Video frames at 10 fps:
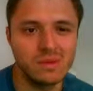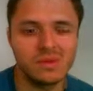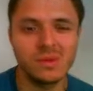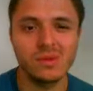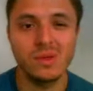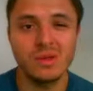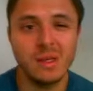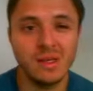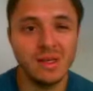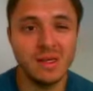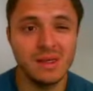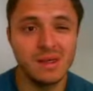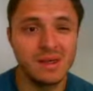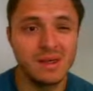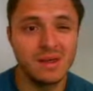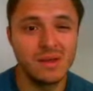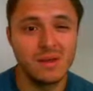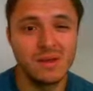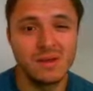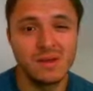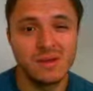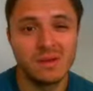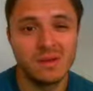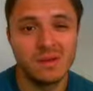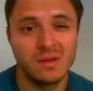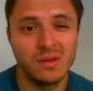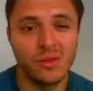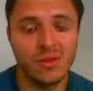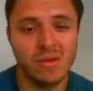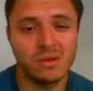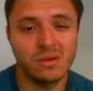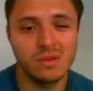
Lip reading: Not doing much there. Not now.